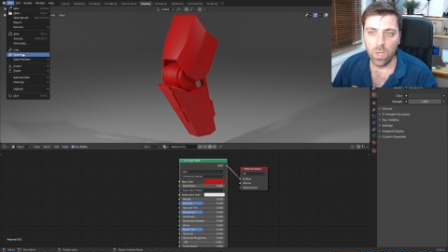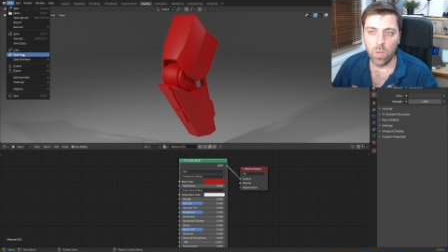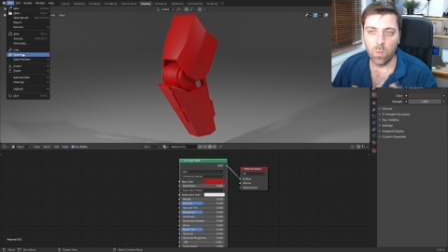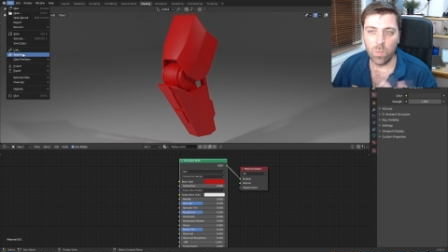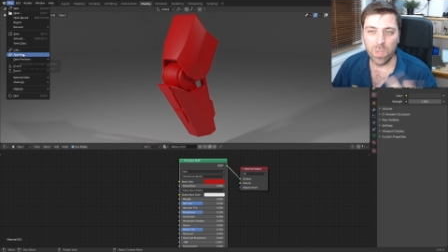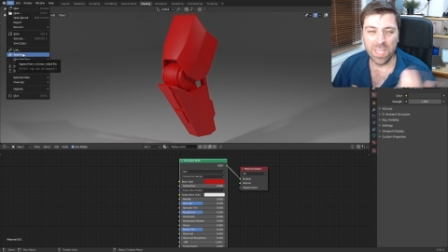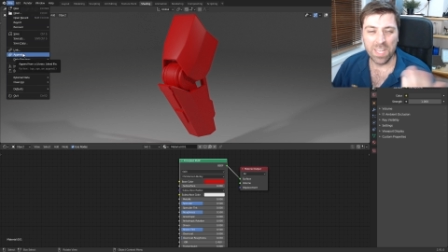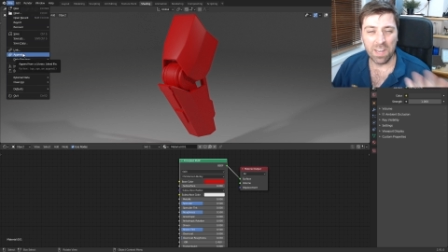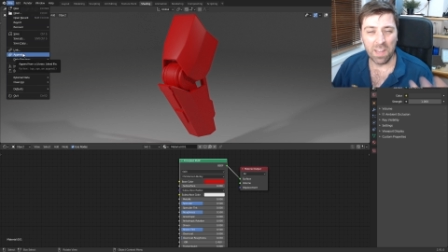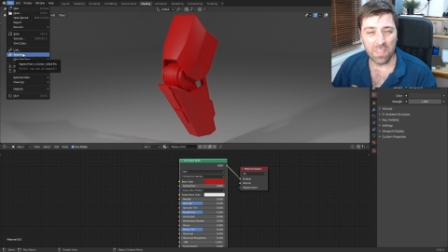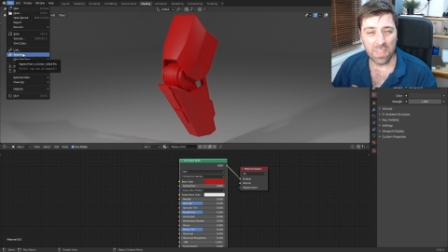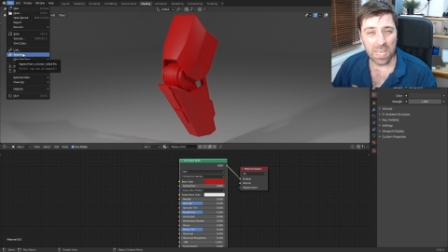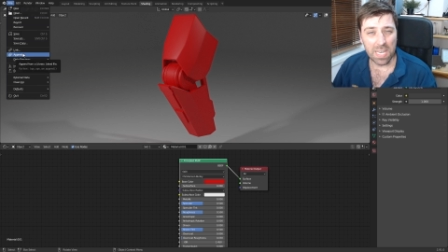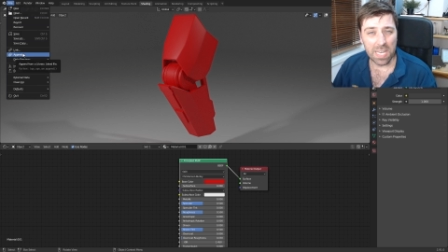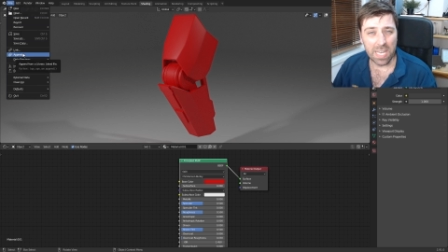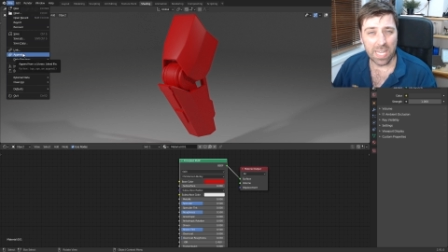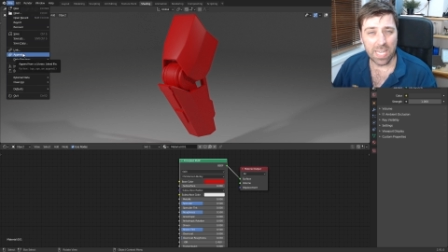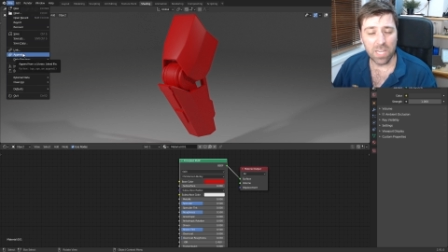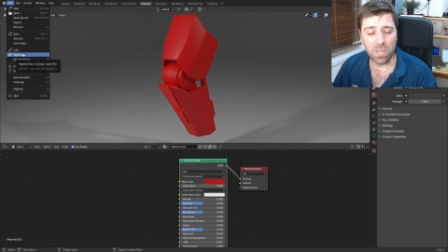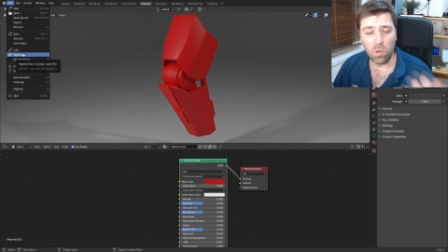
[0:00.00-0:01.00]
we can either
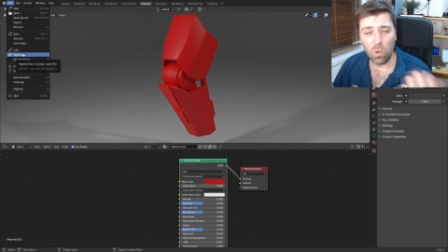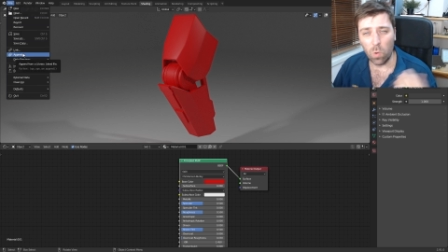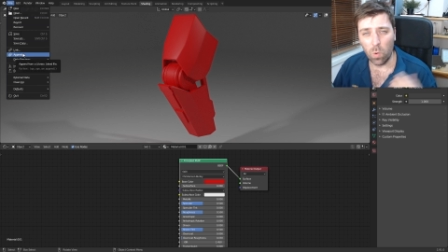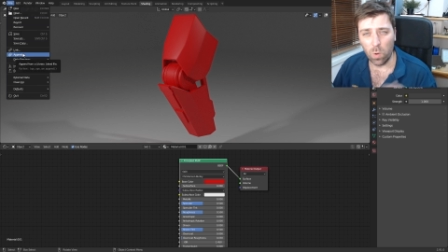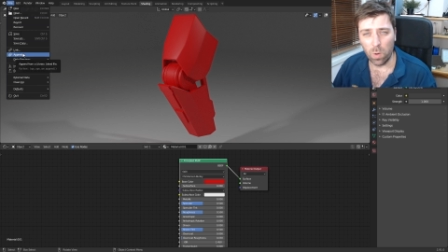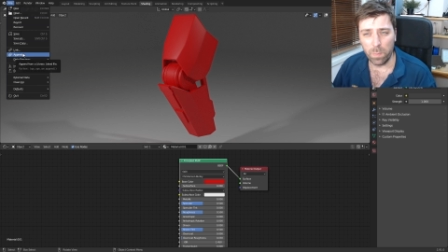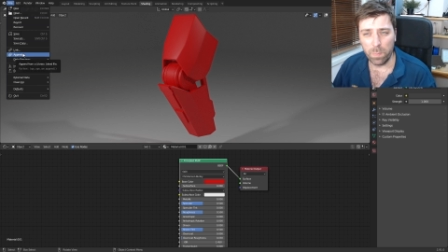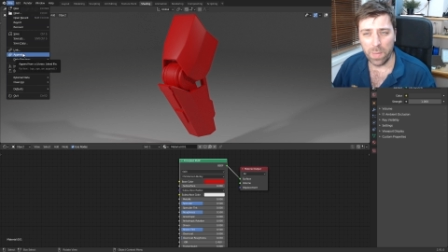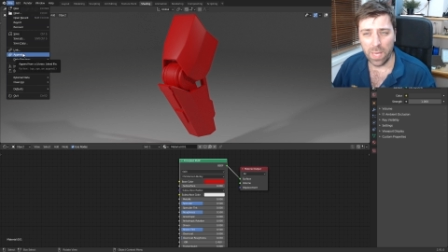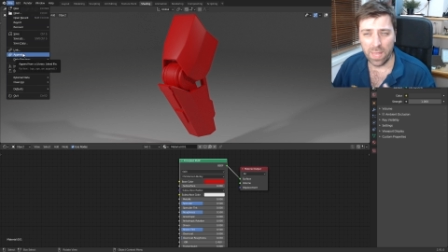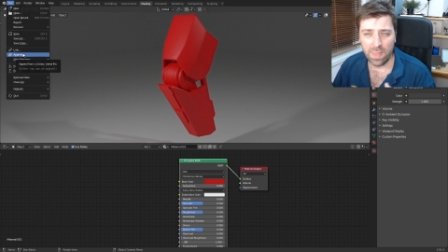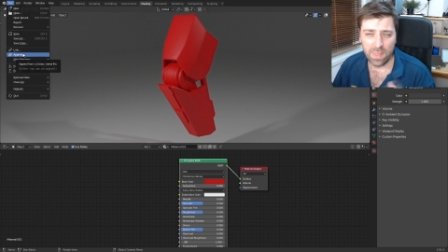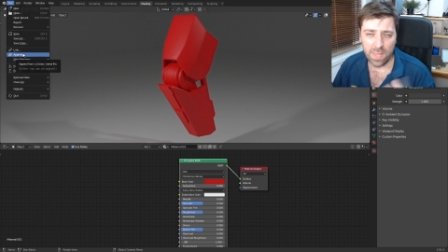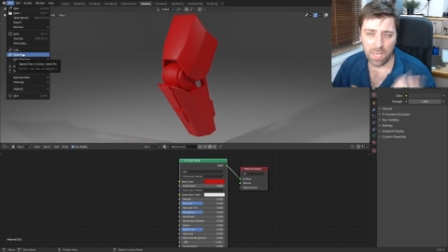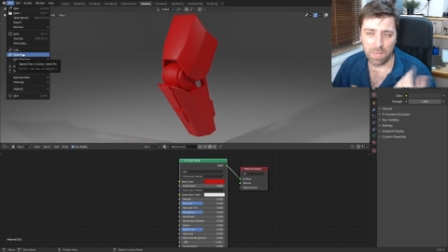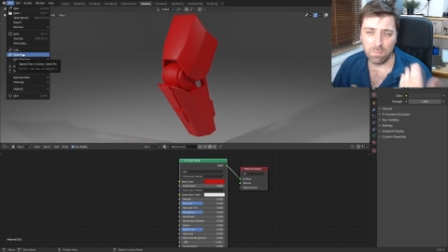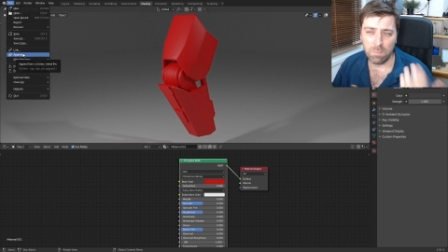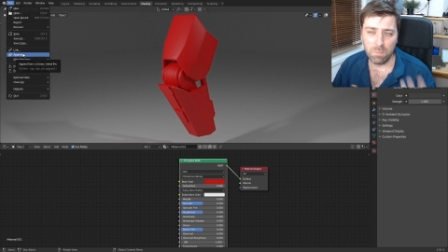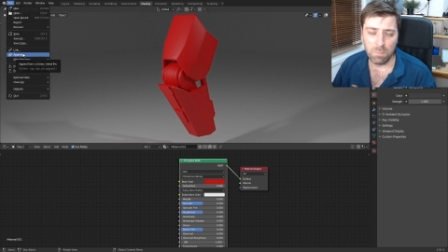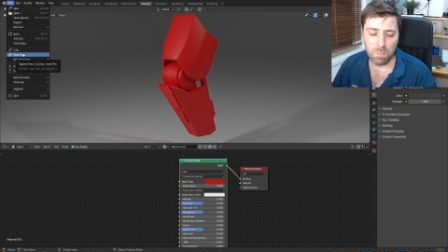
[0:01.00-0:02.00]
link or append
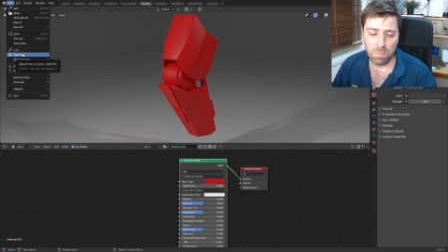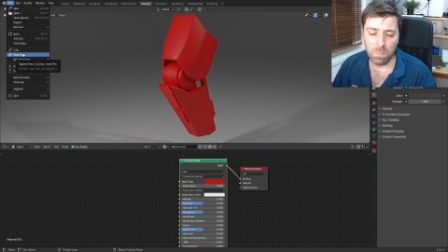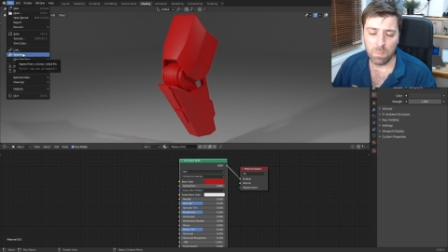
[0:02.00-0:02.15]
them.